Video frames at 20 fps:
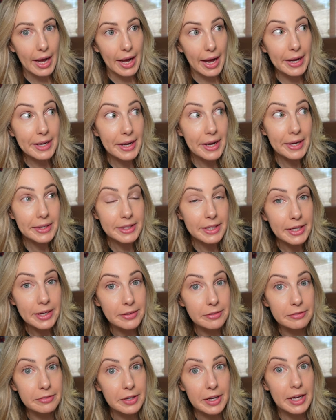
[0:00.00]
I can't
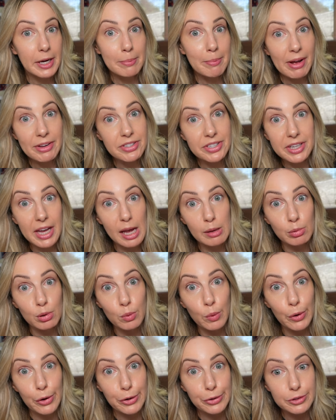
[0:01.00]
live in a messy cable
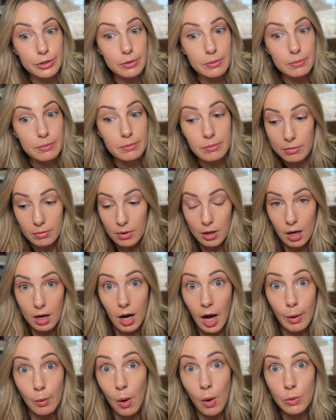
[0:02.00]
world.
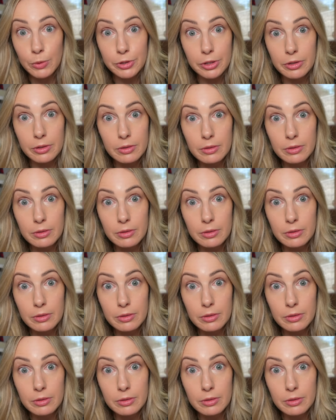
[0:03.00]
I won't.